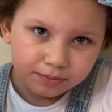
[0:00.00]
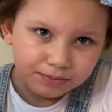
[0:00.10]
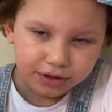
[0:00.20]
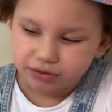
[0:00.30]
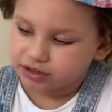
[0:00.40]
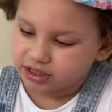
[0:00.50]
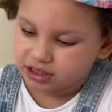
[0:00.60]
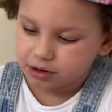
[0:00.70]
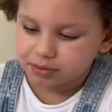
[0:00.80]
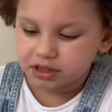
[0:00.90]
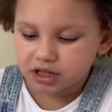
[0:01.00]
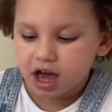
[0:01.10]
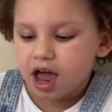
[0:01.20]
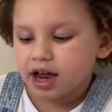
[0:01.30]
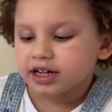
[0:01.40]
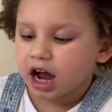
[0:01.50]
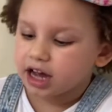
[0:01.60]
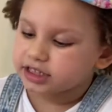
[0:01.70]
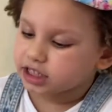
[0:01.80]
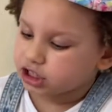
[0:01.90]
boots. And
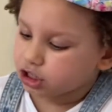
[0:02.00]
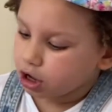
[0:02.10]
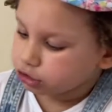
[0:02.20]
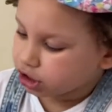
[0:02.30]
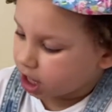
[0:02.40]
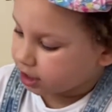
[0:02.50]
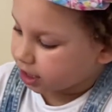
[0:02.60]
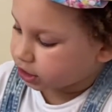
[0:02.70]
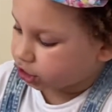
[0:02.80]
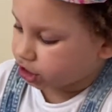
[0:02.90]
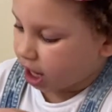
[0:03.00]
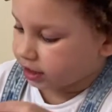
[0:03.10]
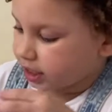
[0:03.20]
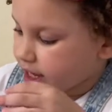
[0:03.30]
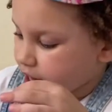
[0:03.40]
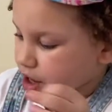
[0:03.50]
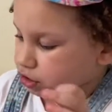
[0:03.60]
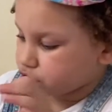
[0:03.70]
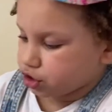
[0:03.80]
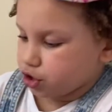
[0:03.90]
guys, did you know she got like shiny hair
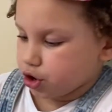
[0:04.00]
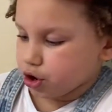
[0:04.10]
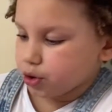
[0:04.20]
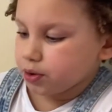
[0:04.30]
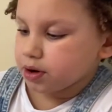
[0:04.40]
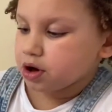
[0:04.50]
too?